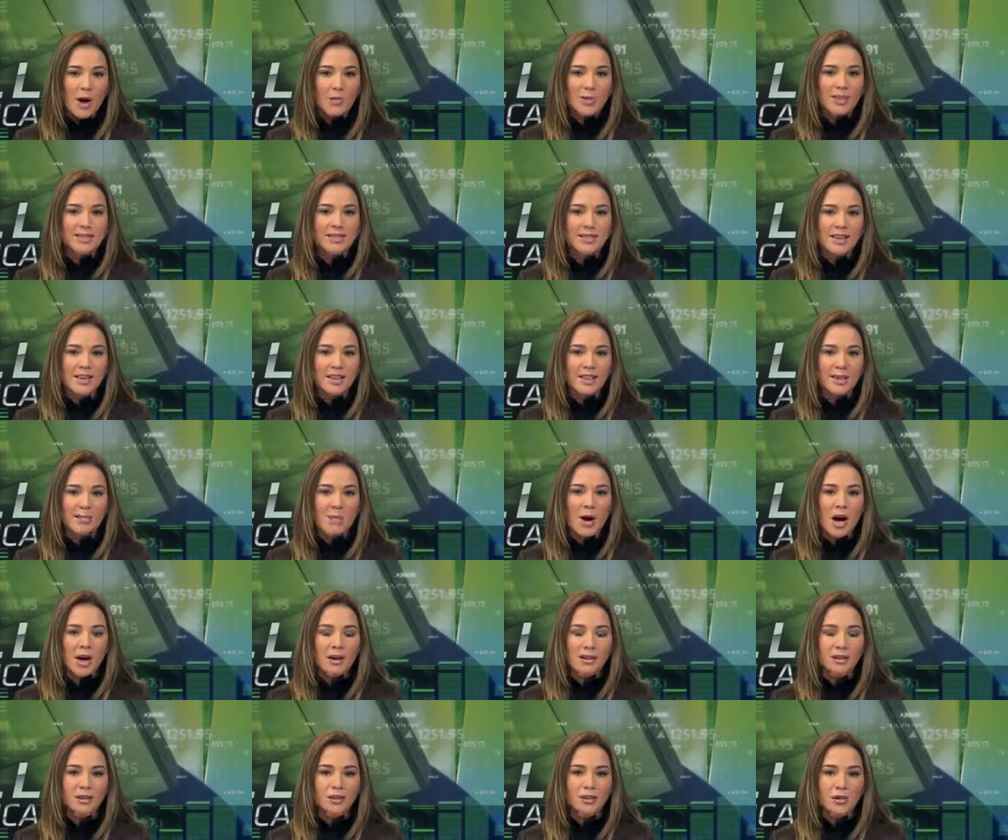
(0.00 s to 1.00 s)
How are we seeing the
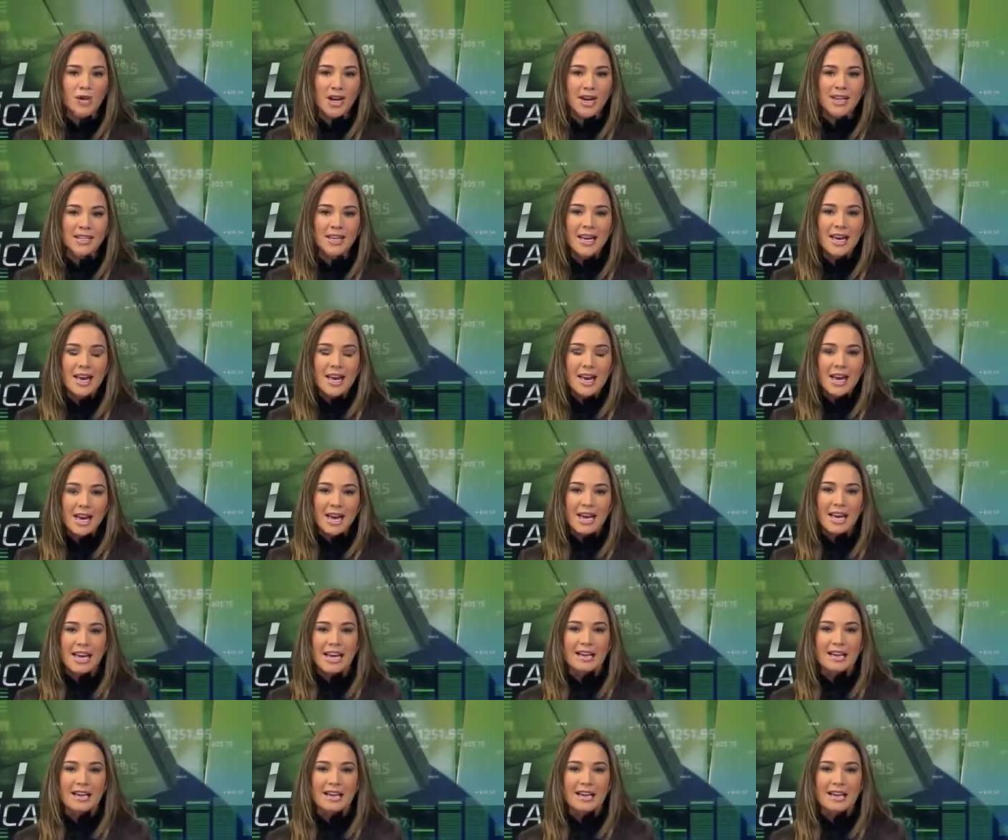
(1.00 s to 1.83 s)
market trade uh,